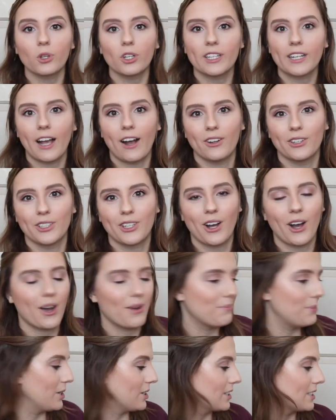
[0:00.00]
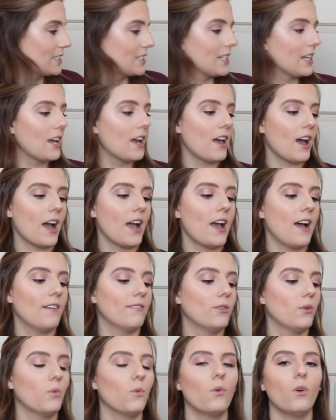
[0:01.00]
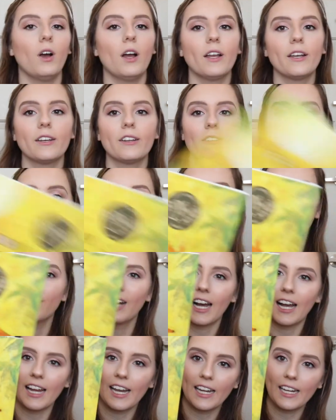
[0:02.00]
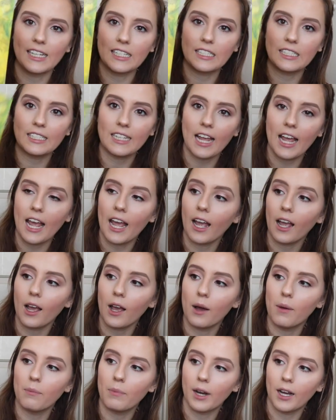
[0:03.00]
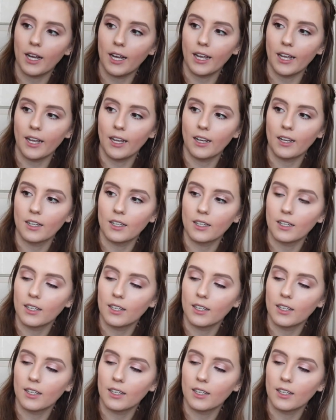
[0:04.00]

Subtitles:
more Caldecott books. I have One Fine Day by